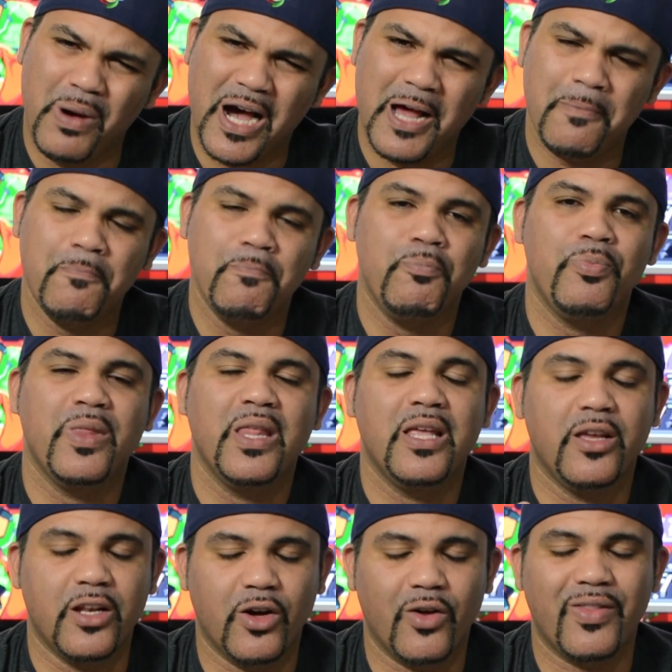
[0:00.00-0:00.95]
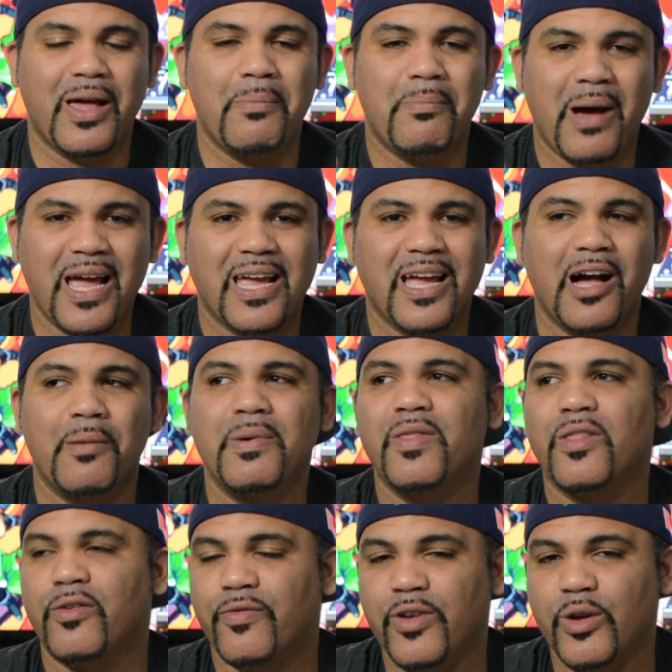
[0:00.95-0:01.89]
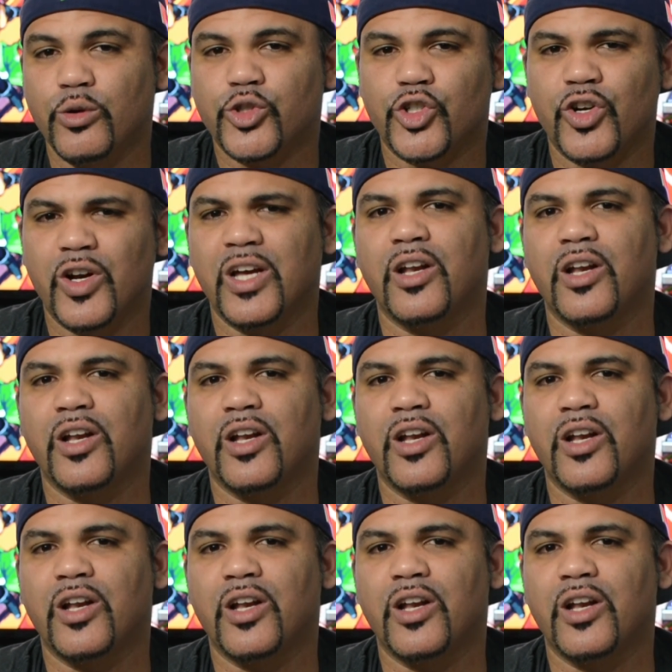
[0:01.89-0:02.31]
But that might come in the future.